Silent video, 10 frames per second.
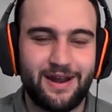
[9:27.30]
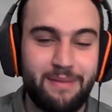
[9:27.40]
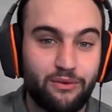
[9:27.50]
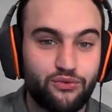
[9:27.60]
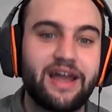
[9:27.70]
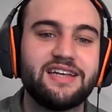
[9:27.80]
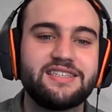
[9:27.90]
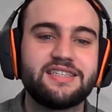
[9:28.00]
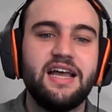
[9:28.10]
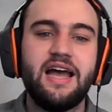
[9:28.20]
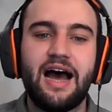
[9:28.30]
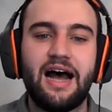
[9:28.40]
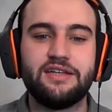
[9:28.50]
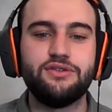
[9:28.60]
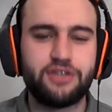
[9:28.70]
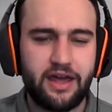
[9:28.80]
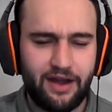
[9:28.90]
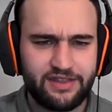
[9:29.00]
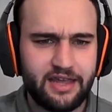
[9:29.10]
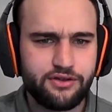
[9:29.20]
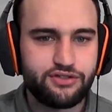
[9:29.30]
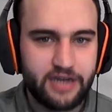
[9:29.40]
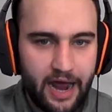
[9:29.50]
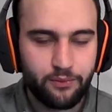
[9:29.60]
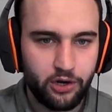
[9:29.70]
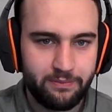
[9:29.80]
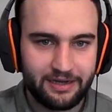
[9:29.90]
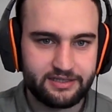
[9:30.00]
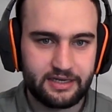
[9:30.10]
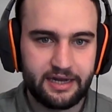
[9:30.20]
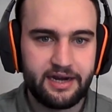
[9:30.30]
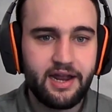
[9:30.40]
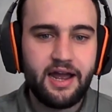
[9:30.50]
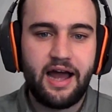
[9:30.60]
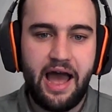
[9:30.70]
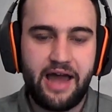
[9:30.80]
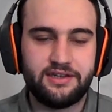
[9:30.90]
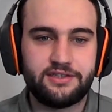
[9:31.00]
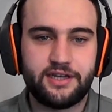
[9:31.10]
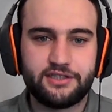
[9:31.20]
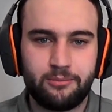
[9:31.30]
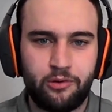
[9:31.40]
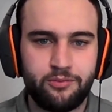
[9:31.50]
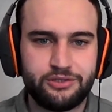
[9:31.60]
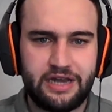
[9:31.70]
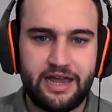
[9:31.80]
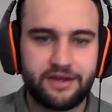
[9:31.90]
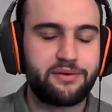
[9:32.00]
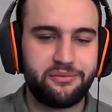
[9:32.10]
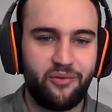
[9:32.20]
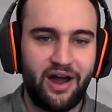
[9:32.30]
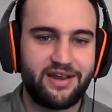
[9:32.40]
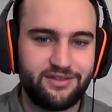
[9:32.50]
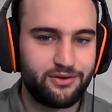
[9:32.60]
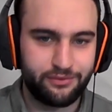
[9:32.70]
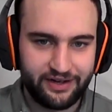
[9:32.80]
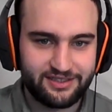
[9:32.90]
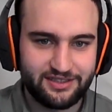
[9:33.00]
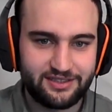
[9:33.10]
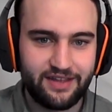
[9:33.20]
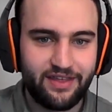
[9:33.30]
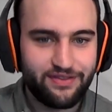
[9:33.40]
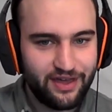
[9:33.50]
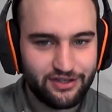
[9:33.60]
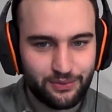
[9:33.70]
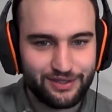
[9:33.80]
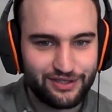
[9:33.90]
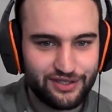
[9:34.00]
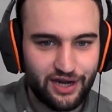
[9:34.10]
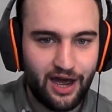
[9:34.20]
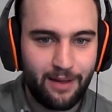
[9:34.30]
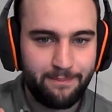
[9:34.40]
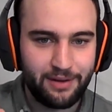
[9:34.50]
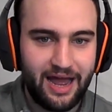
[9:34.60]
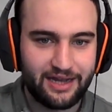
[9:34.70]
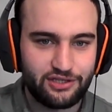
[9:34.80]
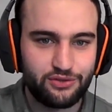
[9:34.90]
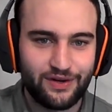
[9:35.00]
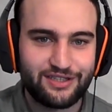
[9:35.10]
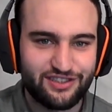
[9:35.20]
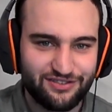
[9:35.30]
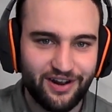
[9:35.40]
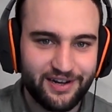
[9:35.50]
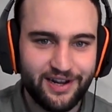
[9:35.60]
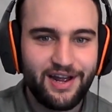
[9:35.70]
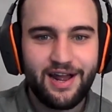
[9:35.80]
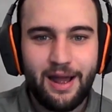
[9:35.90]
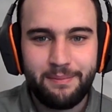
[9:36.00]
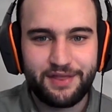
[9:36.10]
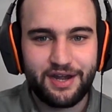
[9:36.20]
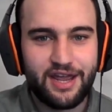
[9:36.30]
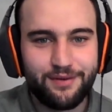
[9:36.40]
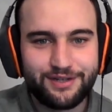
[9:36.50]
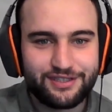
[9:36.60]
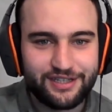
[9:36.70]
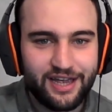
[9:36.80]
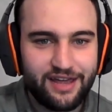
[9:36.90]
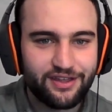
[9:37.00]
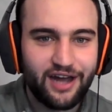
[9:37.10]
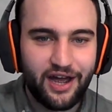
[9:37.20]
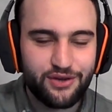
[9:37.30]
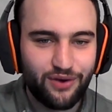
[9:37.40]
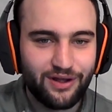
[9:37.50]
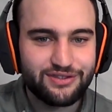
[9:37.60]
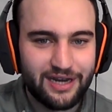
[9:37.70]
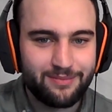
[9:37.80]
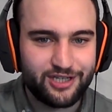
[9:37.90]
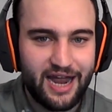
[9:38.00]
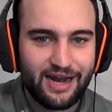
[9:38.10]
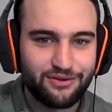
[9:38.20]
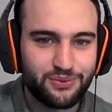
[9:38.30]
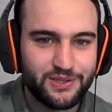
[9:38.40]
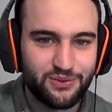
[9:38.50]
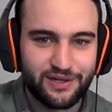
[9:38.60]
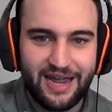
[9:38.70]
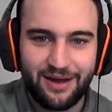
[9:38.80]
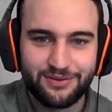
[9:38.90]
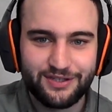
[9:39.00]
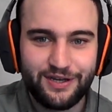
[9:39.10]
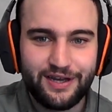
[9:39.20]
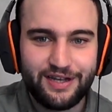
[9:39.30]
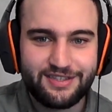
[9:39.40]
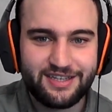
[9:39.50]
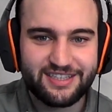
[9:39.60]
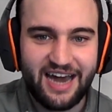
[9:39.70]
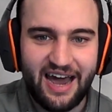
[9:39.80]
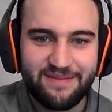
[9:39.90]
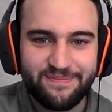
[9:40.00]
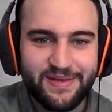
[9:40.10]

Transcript: right, about race, and I think they used the N-word basically. And someone was like, "Why you're racist?" And then they tweeted, "I'm black, you racist fuck." But then here we see the guy who runs the Liberty Hangout Twitter account is this guy,